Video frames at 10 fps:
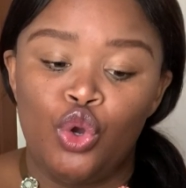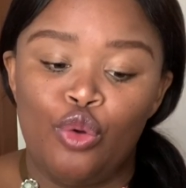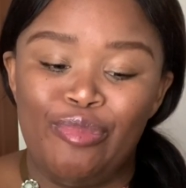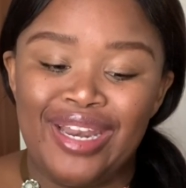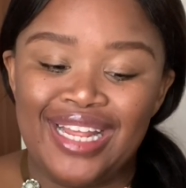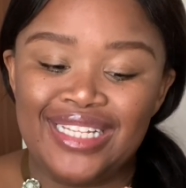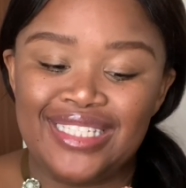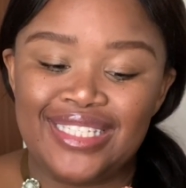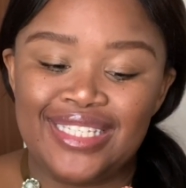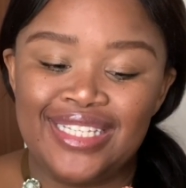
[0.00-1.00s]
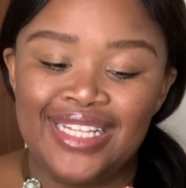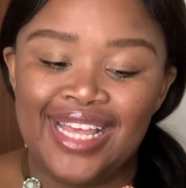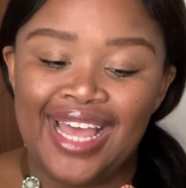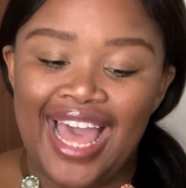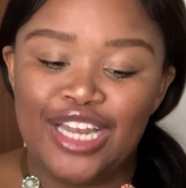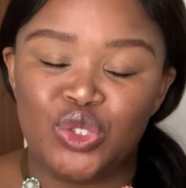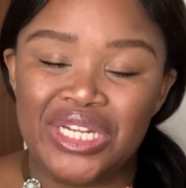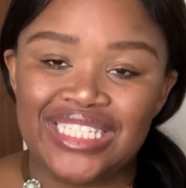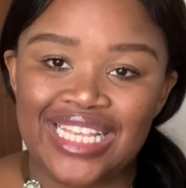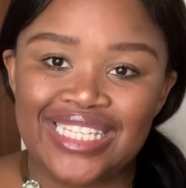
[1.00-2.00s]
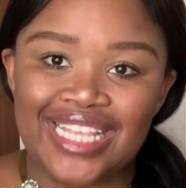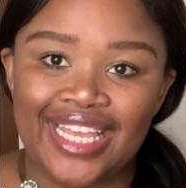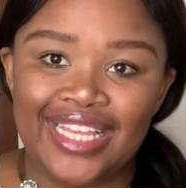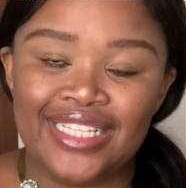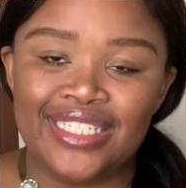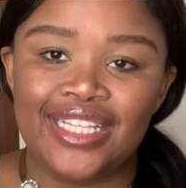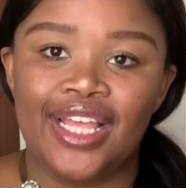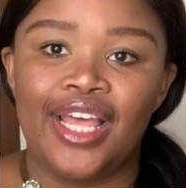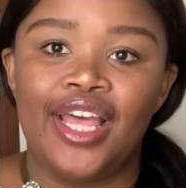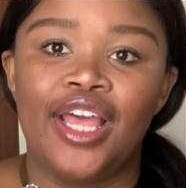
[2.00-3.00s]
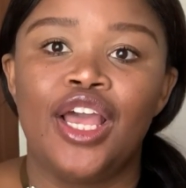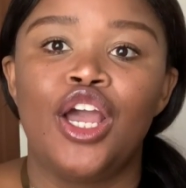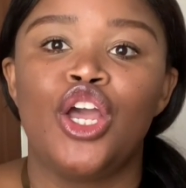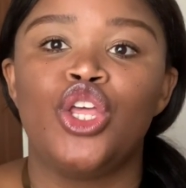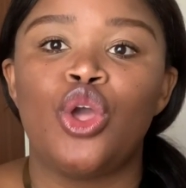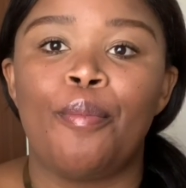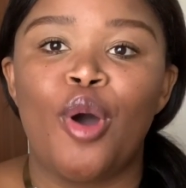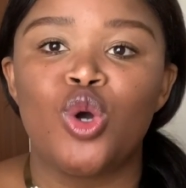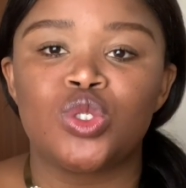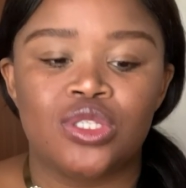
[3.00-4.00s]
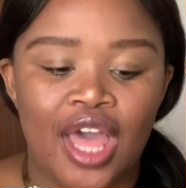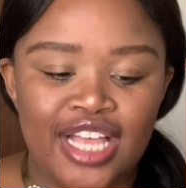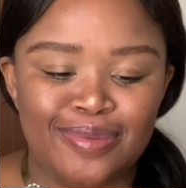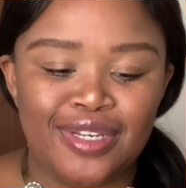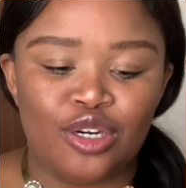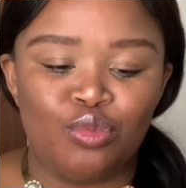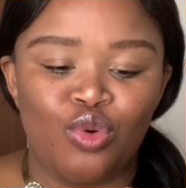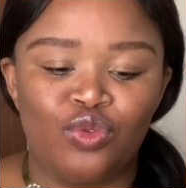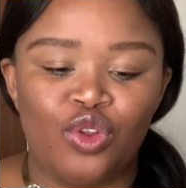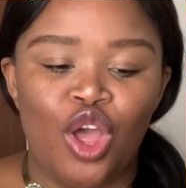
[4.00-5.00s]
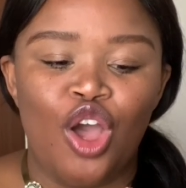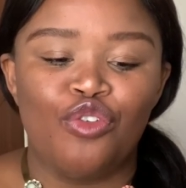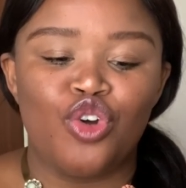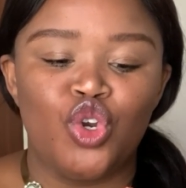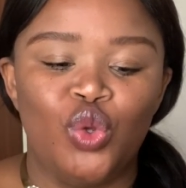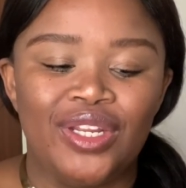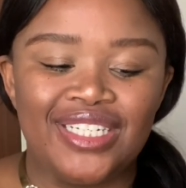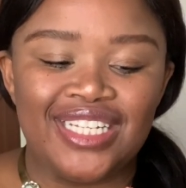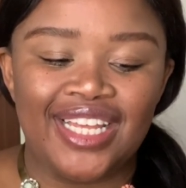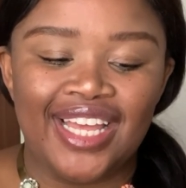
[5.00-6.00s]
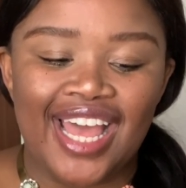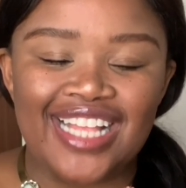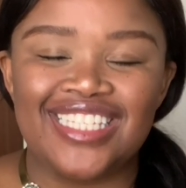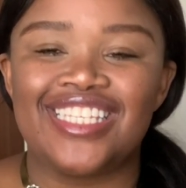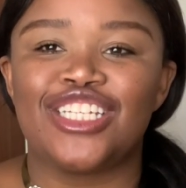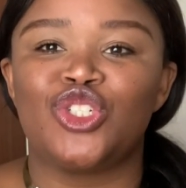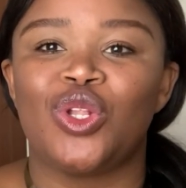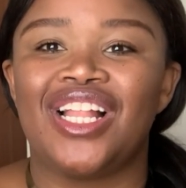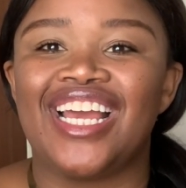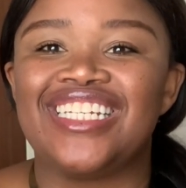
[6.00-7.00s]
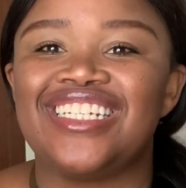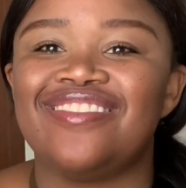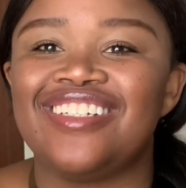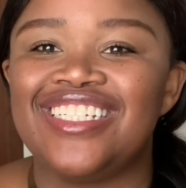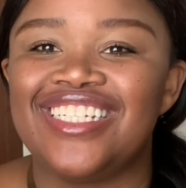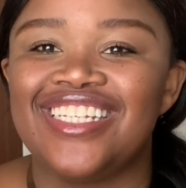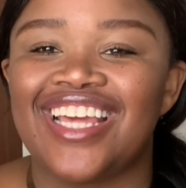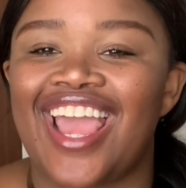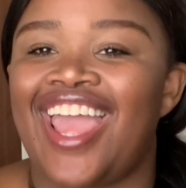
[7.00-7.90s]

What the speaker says: minutes and 26 seconds, your post has been removed for nudity and sexual activity.